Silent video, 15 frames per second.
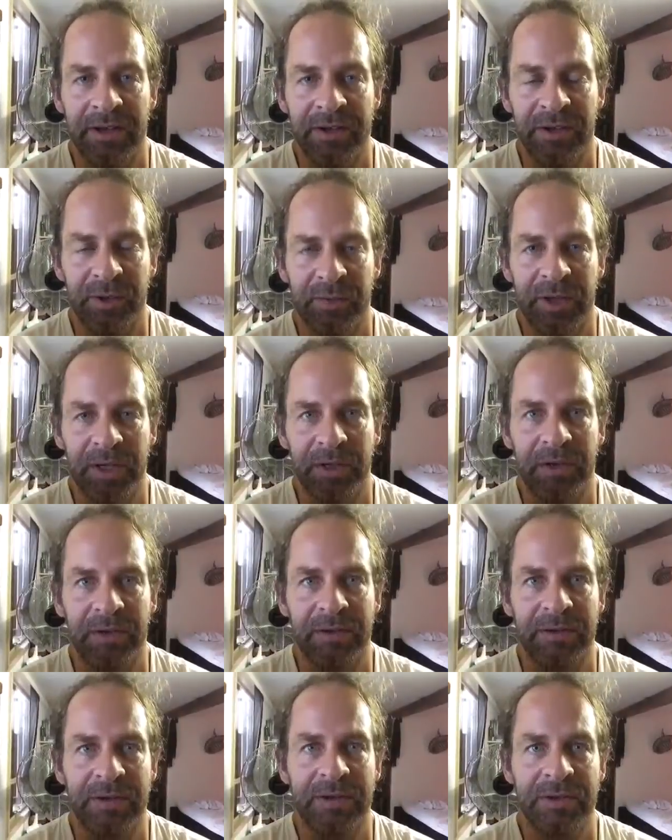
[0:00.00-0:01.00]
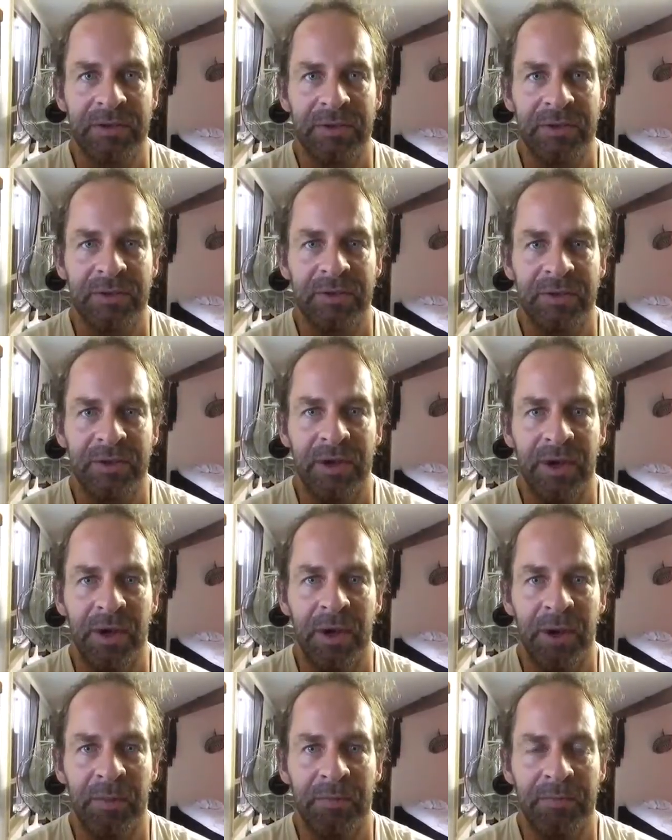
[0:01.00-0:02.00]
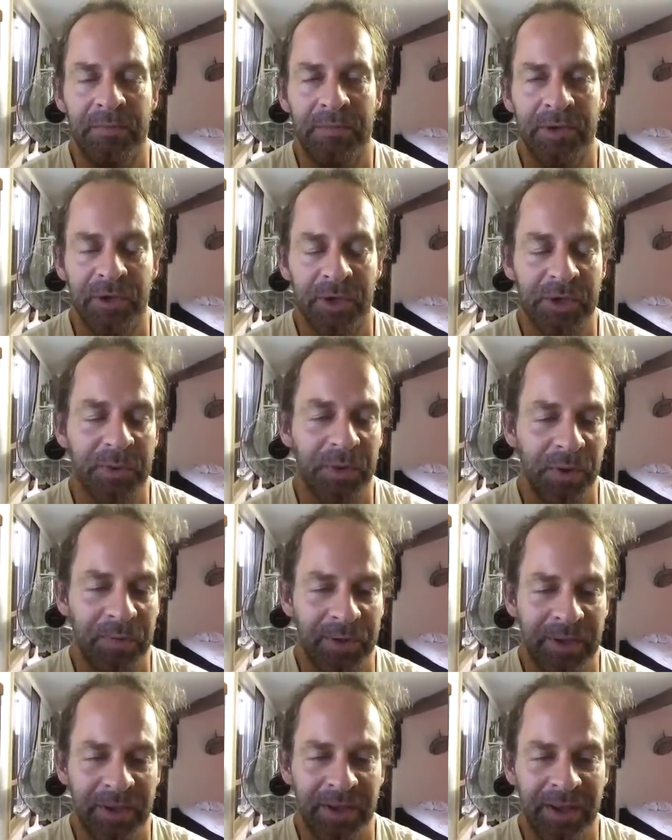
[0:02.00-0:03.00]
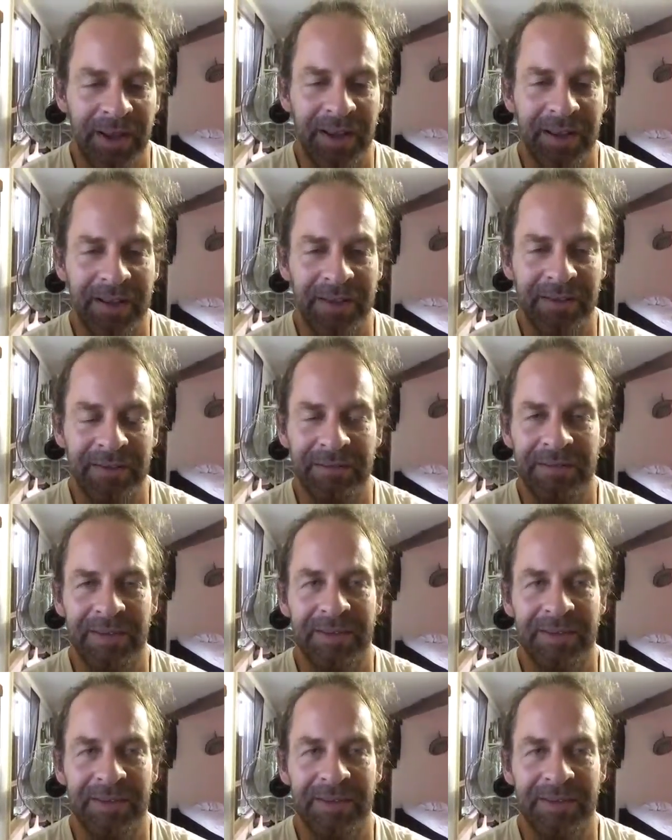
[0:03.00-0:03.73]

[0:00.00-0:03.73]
took me along to church property, and